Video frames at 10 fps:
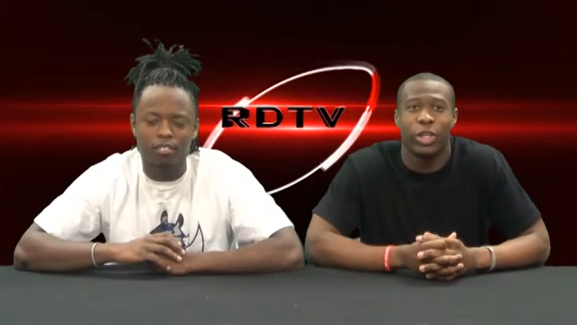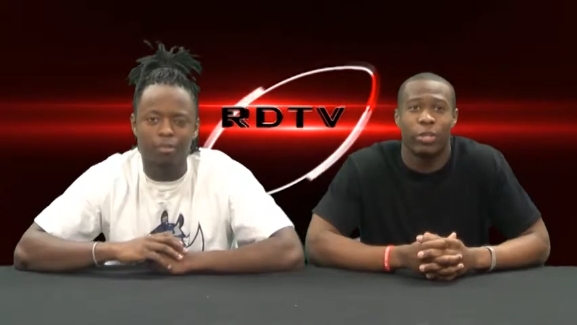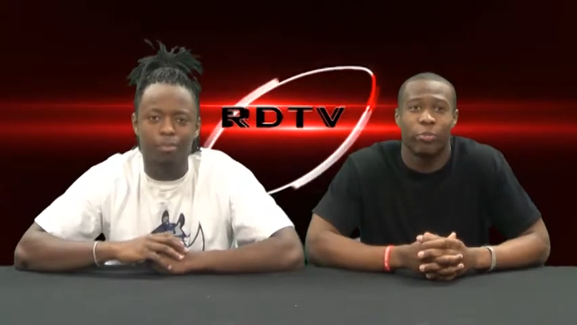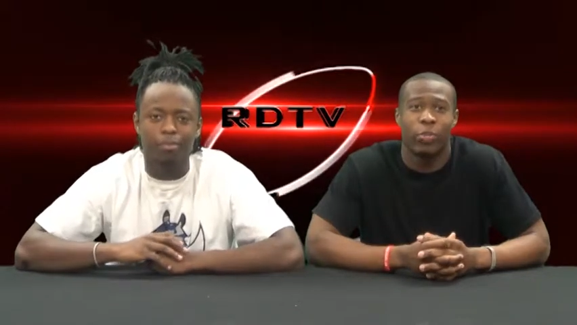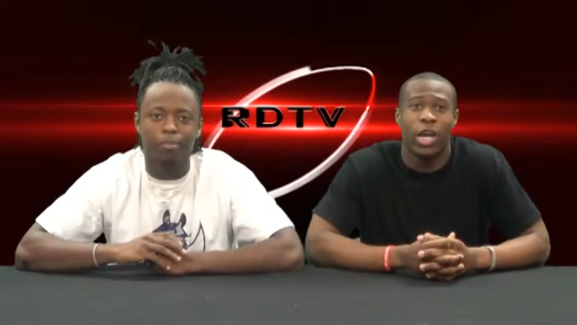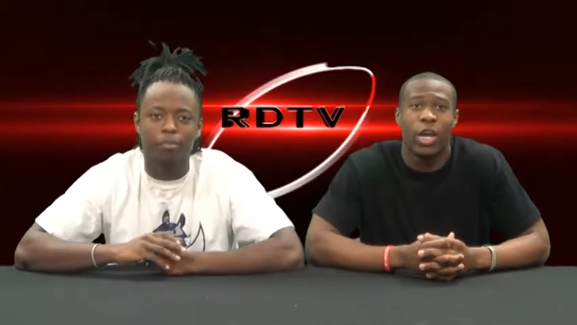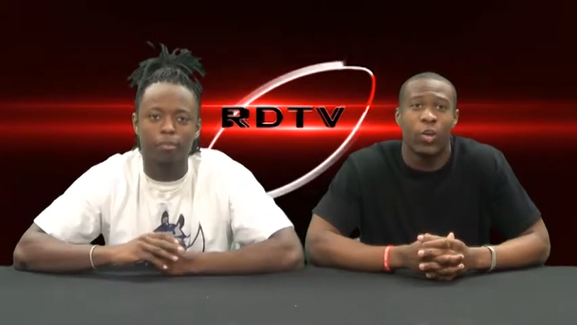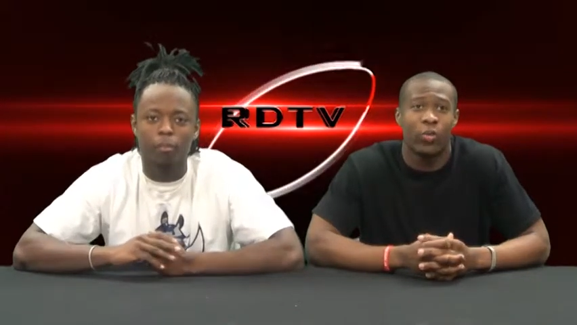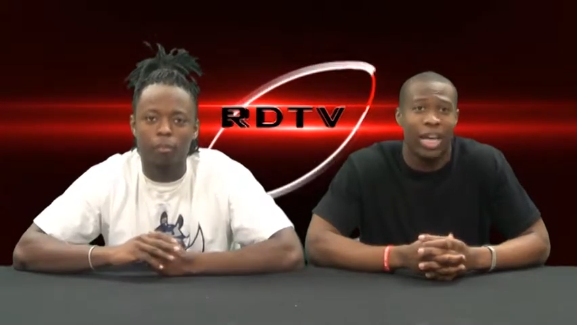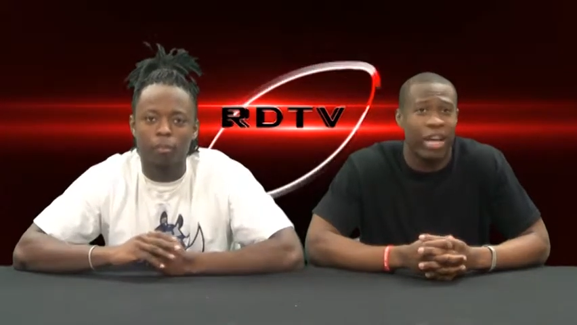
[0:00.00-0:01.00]
Speaker 1: if
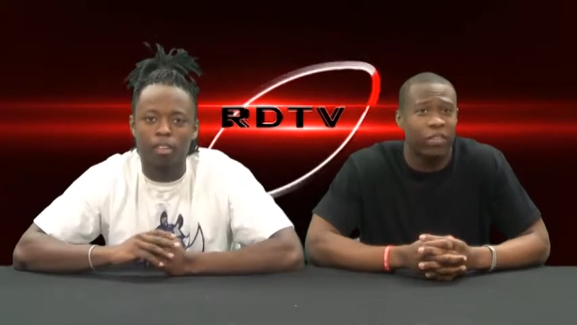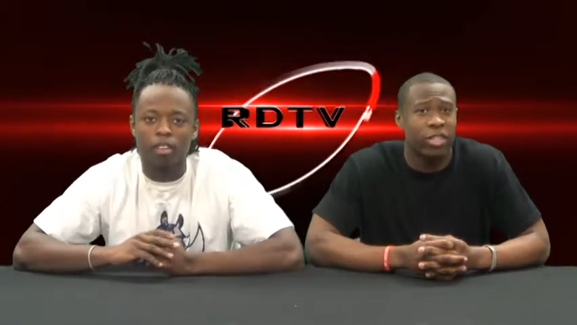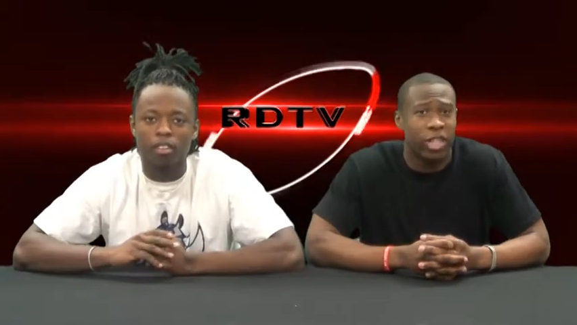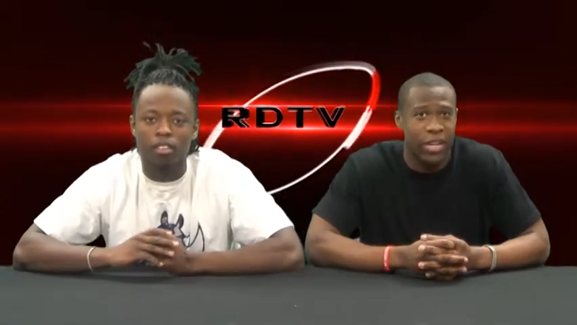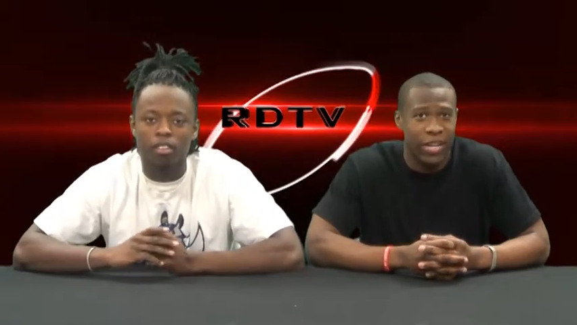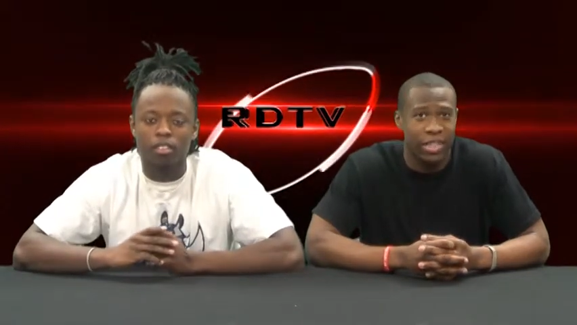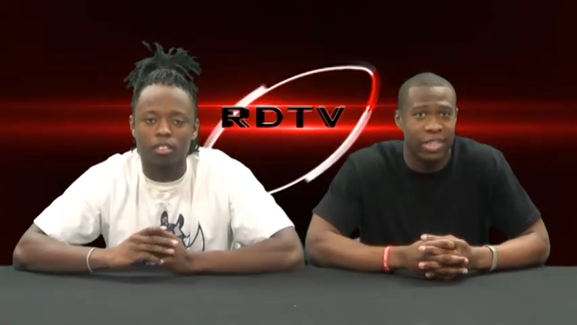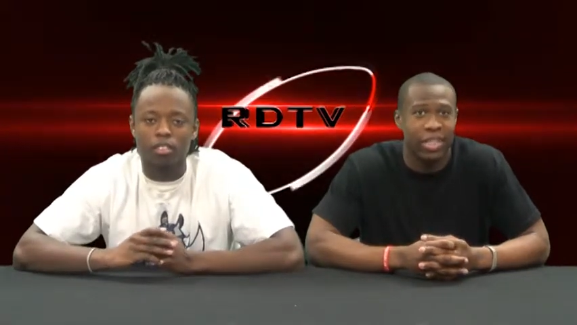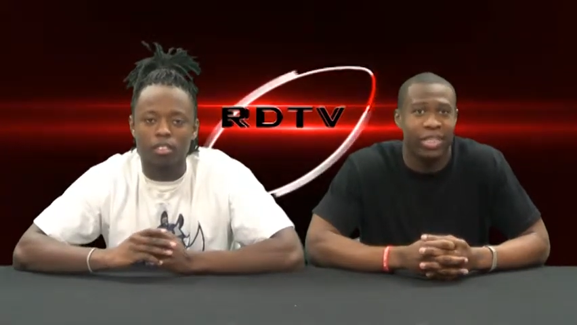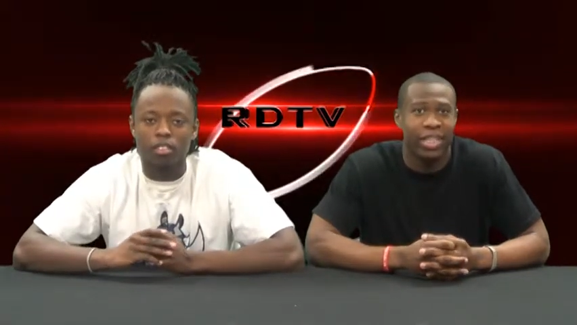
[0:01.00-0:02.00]
we have the courage
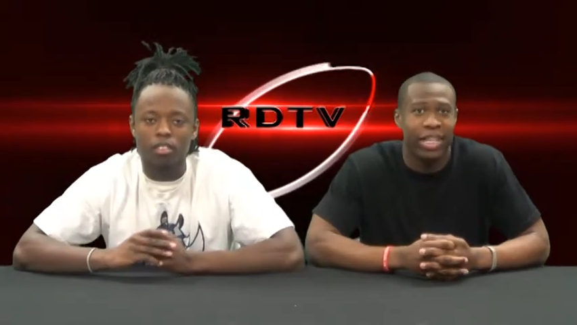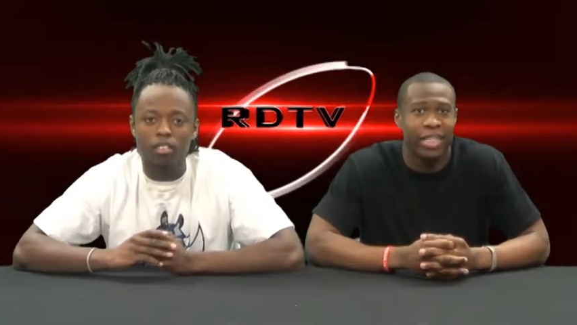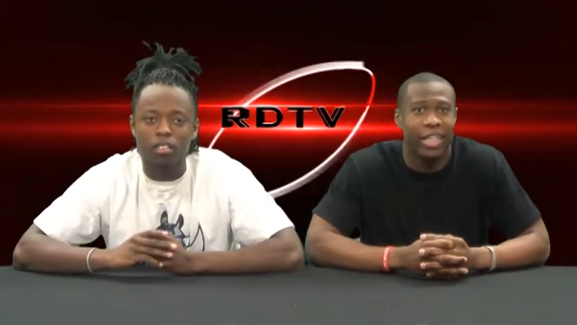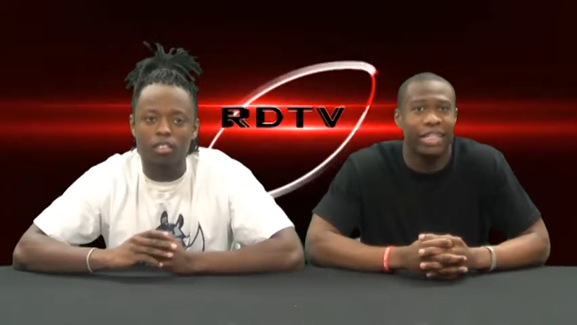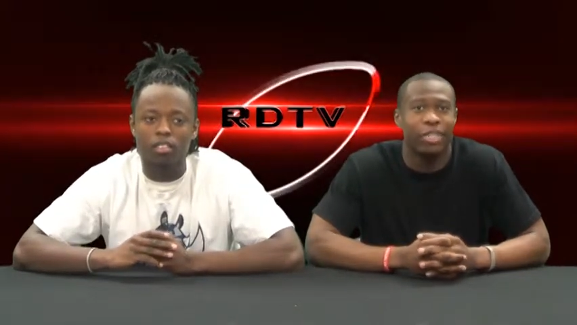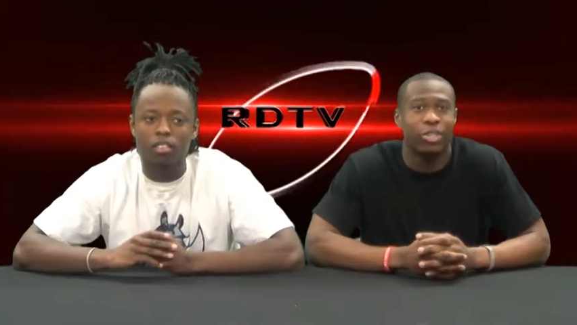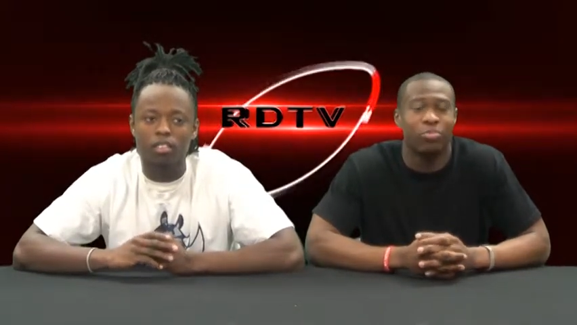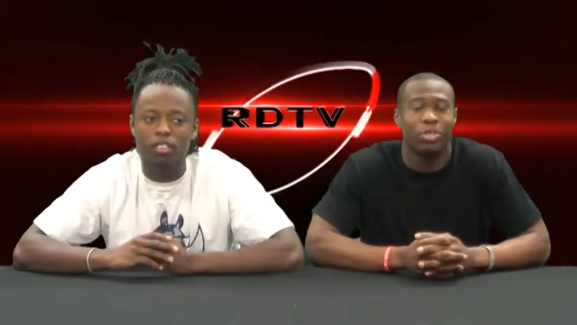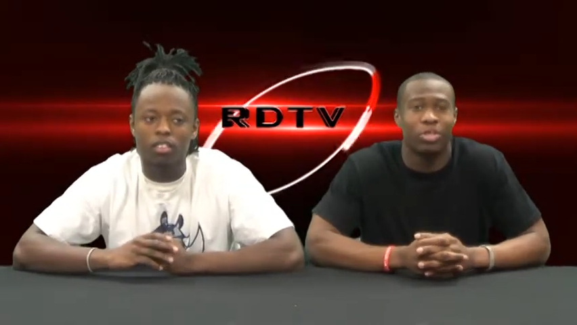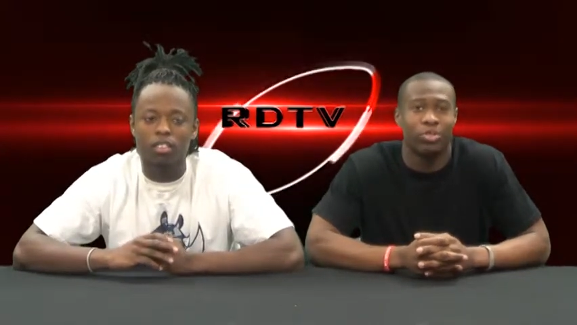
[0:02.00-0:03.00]
and dedication to
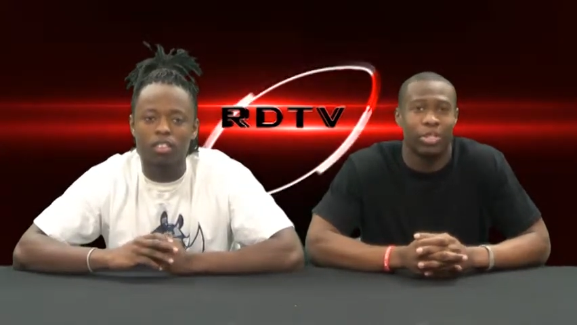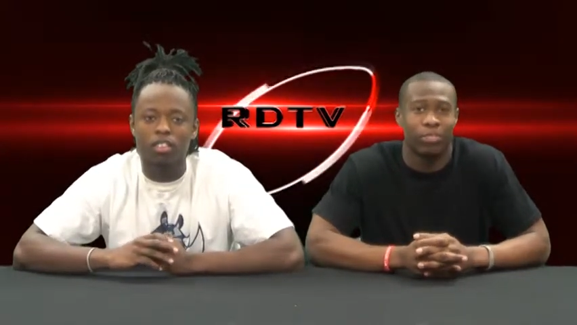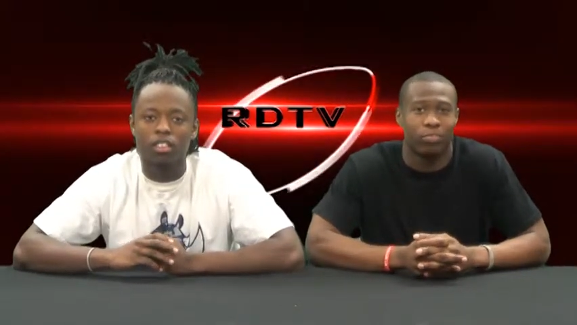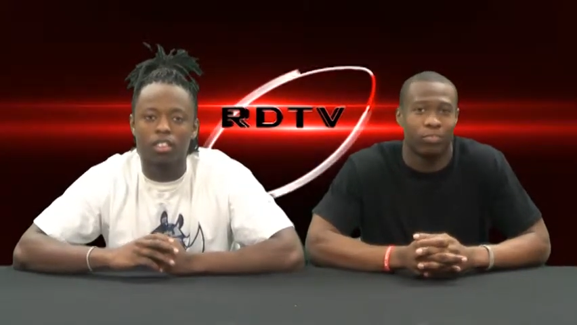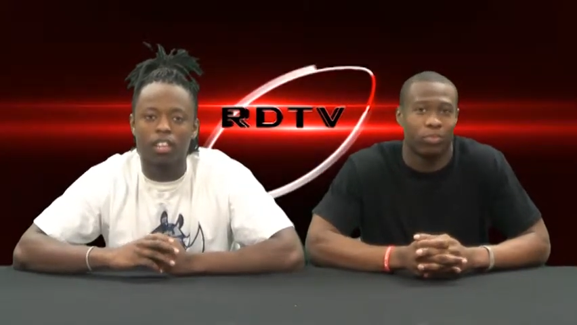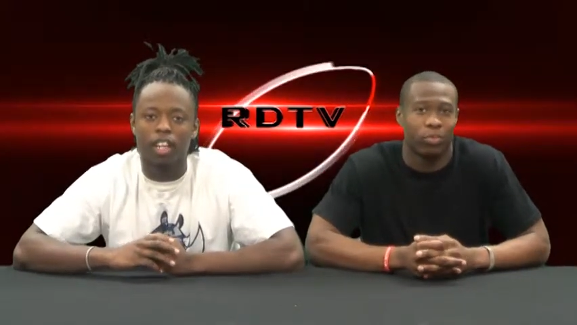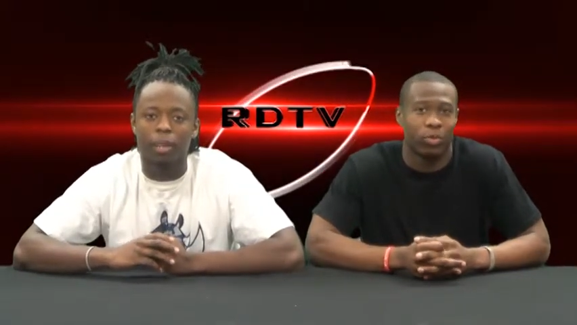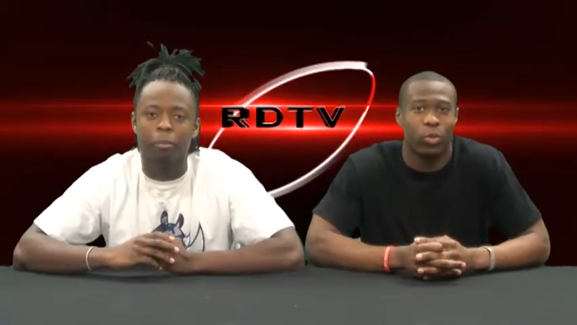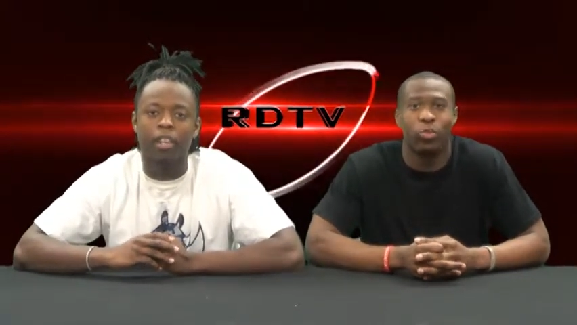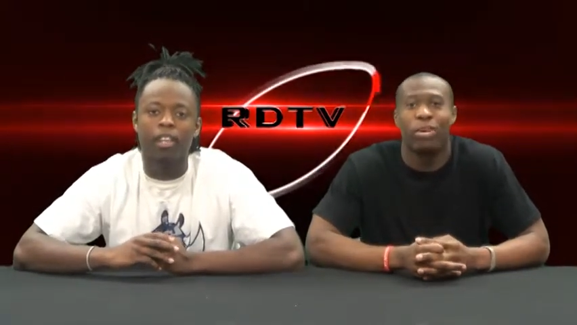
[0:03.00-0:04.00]
pursue them.
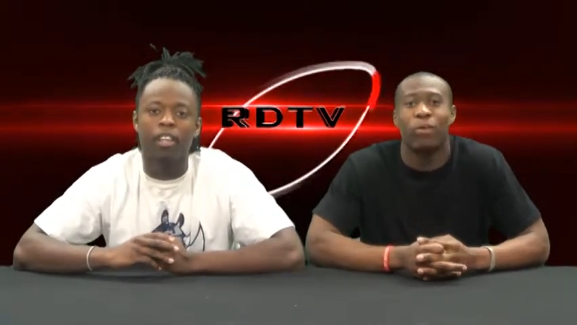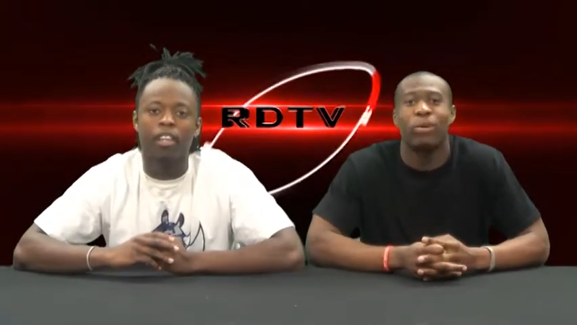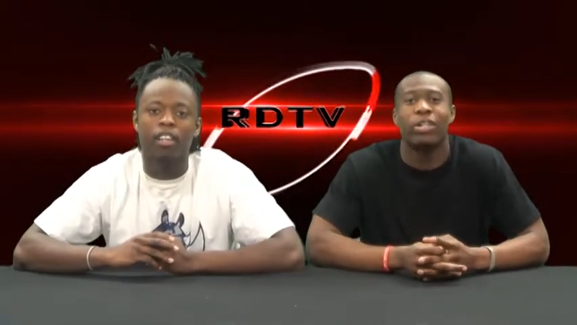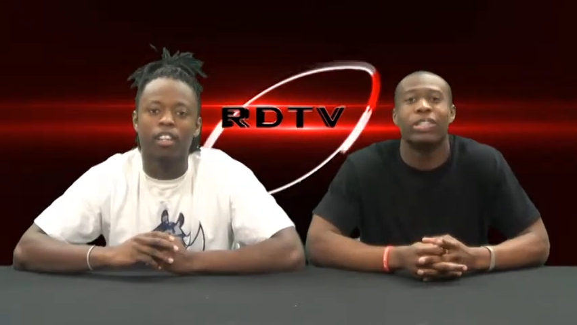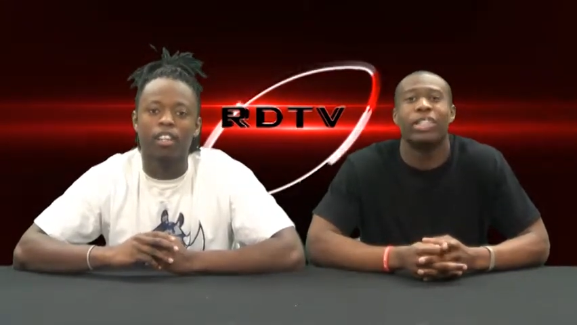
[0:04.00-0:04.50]
Amen. Quote by Walt